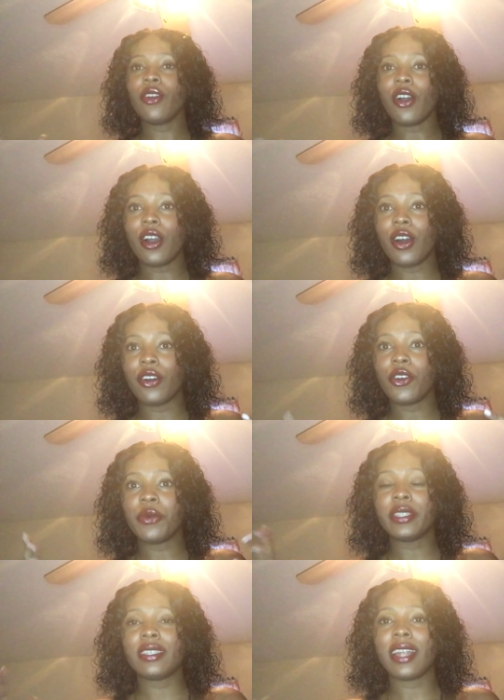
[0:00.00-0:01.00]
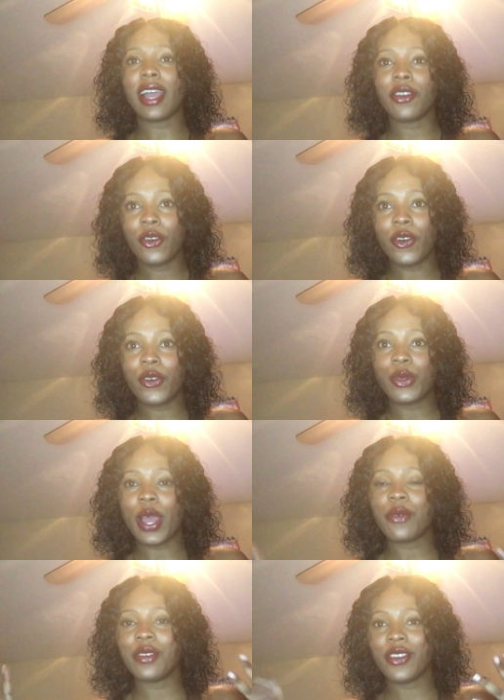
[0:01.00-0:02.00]
all going to that goal
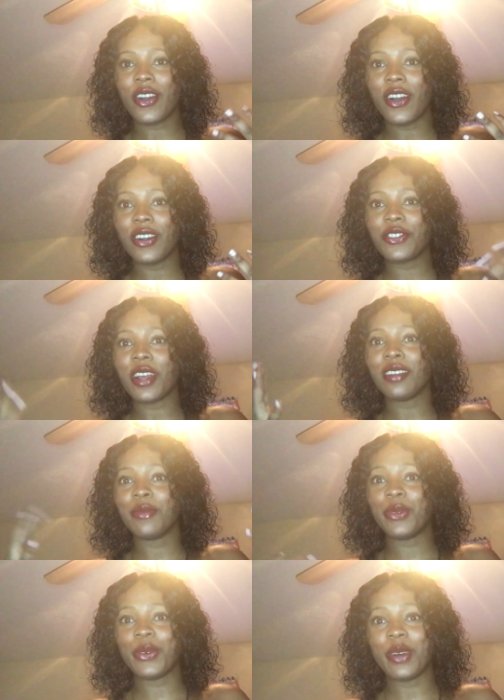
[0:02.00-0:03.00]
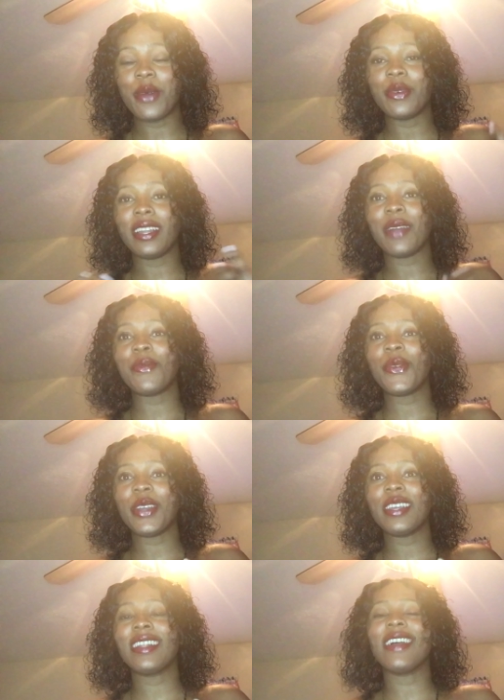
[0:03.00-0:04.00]
like we all trying to blow up and i
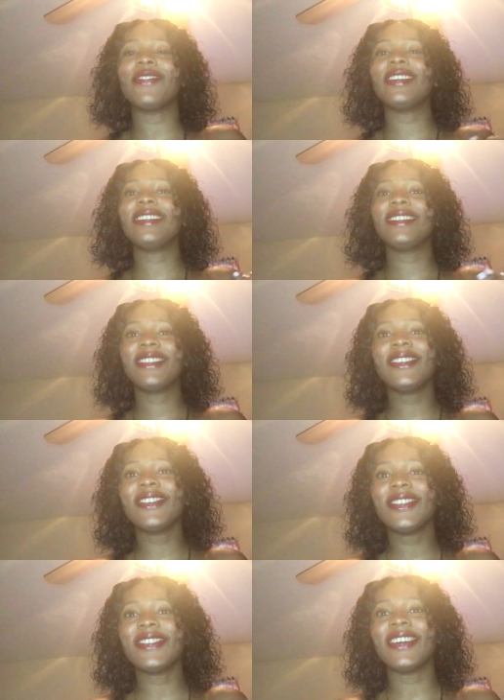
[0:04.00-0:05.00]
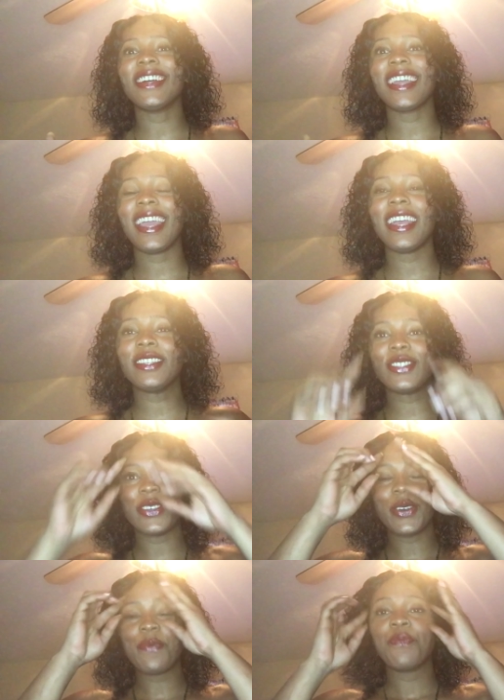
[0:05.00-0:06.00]
pray that we do okay
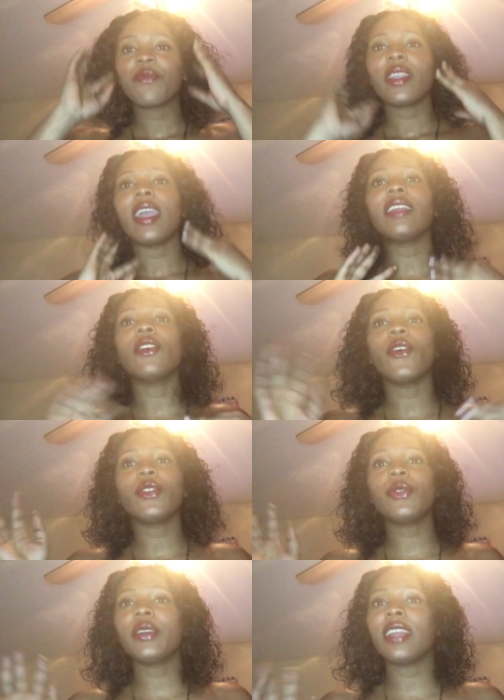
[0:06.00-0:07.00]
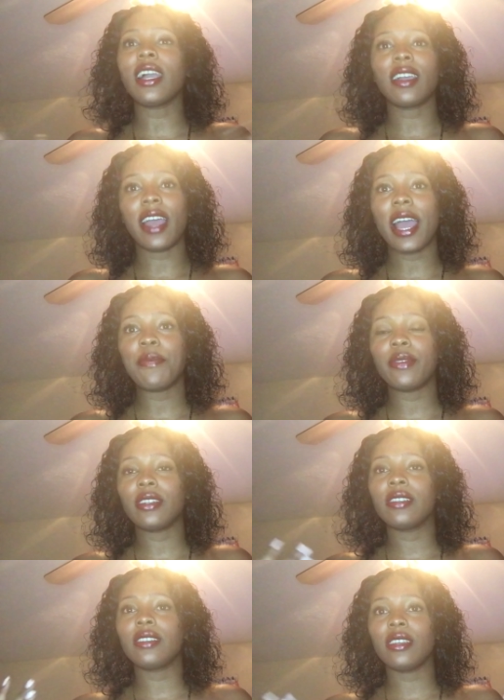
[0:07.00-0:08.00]
so and the only way that could
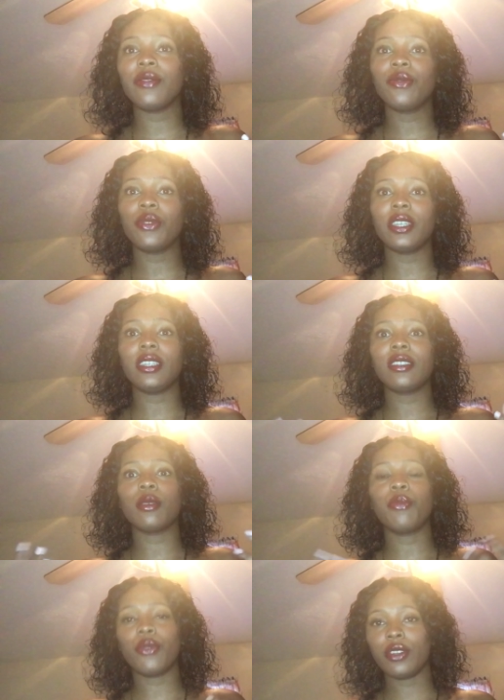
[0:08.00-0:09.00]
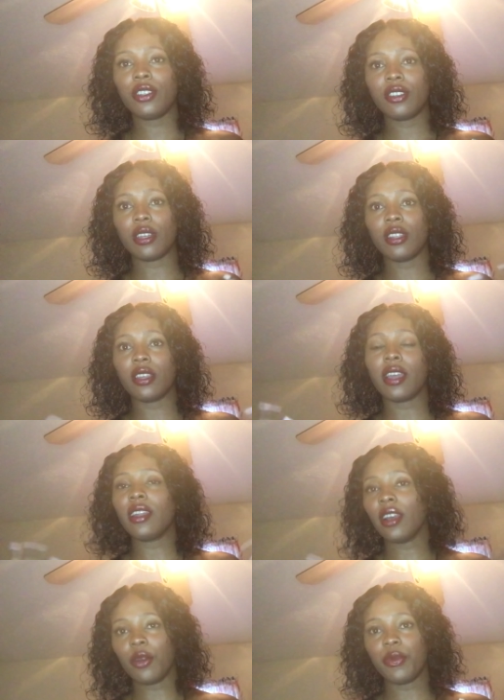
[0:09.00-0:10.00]
happen is if we support each other and
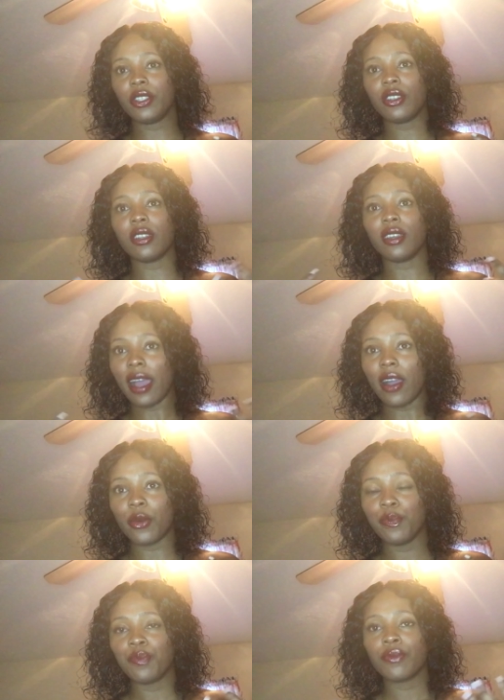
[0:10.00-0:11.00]
help each other out